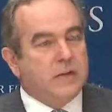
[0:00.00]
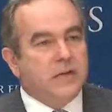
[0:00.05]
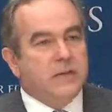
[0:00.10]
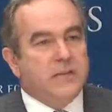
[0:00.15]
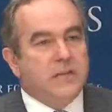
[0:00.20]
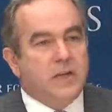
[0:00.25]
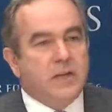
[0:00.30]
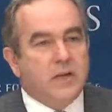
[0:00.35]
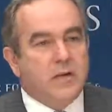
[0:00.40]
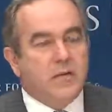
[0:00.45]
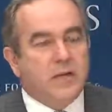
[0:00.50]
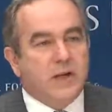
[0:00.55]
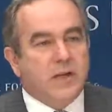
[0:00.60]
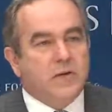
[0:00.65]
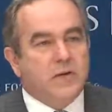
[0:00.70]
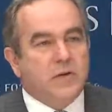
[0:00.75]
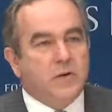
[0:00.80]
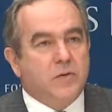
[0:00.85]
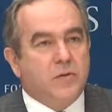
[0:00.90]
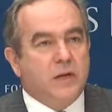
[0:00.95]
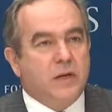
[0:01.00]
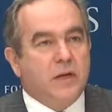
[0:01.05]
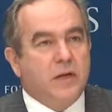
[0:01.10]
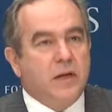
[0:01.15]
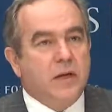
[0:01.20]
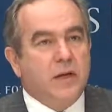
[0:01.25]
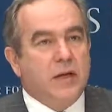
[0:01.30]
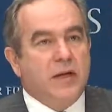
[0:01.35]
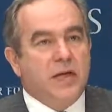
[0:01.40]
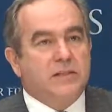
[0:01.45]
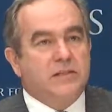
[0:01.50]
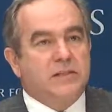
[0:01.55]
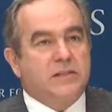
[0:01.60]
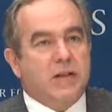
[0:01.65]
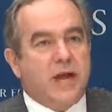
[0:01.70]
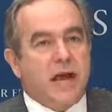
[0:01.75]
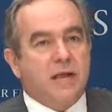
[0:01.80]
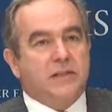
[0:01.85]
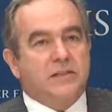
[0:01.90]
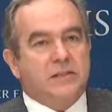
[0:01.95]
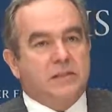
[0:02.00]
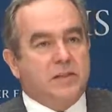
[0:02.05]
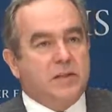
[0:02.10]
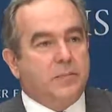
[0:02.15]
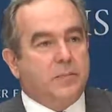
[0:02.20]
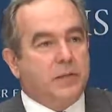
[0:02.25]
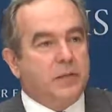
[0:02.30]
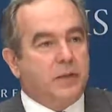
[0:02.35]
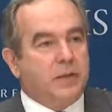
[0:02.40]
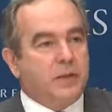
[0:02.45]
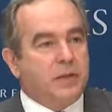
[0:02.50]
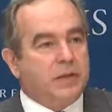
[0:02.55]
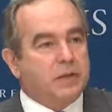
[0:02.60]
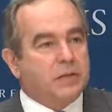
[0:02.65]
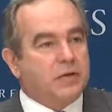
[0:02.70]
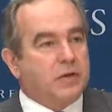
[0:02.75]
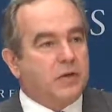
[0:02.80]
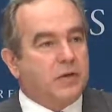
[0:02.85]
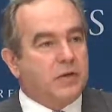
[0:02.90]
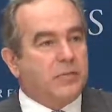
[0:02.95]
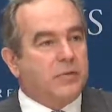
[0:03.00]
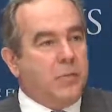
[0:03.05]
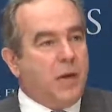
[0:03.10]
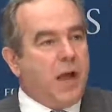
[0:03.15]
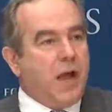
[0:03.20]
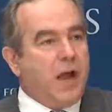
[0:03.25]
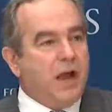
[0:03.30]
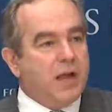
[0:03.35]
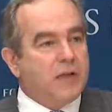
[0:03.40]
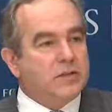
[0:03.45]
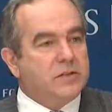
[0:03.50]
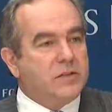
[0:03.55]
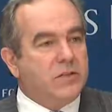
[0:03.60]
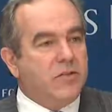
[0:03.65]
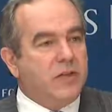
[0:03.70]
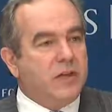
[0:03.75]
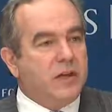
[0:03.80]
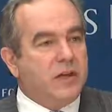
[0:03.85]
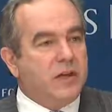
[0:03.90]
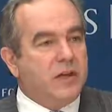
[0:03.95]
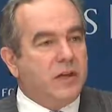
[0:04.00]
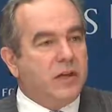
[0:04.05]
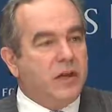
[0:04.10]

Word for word: continue that so that it's not simply in certain pockets of the,